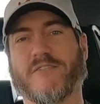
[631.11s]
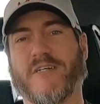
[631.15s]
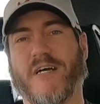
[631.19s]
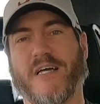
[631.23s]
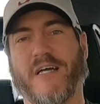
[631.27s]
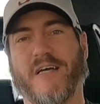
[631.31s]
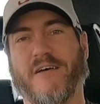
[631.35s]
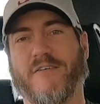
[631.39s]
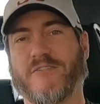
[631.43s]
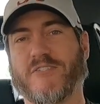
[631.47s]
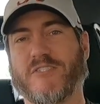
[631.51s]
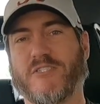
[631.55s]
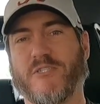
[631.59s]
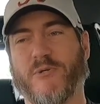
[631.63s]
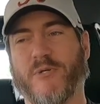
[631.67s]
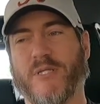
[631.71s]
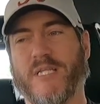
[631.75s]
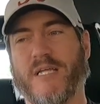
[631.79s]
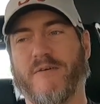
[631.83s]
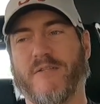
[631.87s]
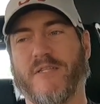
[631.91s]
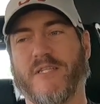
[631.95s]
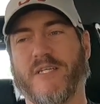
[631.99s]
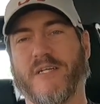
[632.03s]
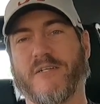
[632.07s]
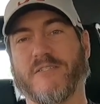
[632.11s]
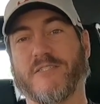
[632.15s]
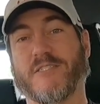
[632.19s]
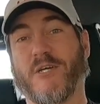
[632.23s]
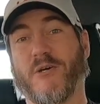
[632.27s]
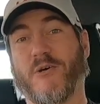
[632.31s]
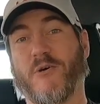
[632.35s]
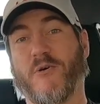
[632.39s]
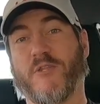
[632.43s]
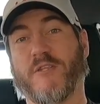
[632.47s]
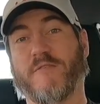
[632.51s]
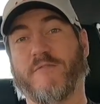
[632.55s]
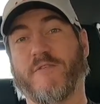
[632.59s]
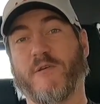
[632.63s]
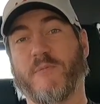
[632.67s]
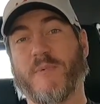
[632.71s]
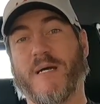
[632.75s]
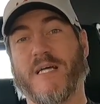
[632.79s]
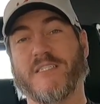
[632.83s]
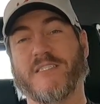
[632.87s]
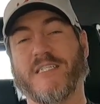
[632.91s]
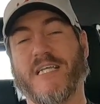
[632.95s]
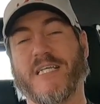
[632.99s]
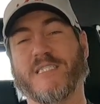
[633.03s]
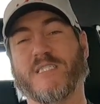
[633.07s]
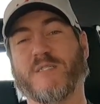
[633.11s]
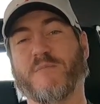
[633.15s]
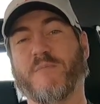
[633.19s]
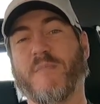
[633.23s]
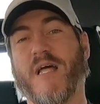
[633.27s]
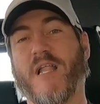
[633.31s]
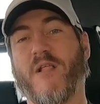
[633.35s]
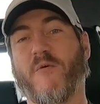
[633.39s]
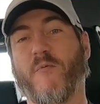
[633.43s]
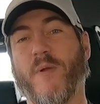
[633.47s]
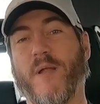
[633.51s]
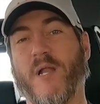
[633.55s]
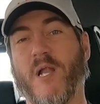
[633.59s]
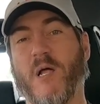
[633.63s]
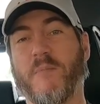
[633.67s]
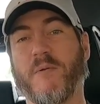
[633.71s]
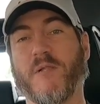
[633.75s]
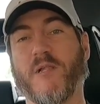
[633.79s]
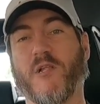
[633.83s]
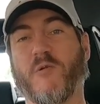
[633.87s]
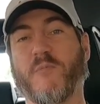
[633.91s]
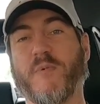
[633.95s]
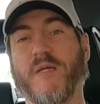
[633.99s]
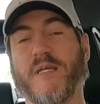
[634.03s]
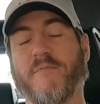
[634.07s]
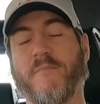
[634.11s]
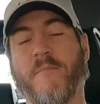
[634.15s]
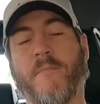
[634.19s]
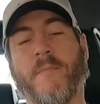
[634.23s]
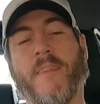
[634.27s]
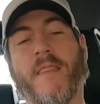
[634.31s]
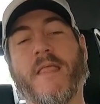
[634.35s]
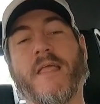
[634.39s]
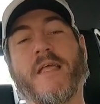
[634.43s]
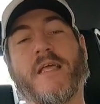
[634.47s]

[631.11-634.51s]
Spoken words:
So I was doing that there, so the fuel mileage actually might have went up a little bit.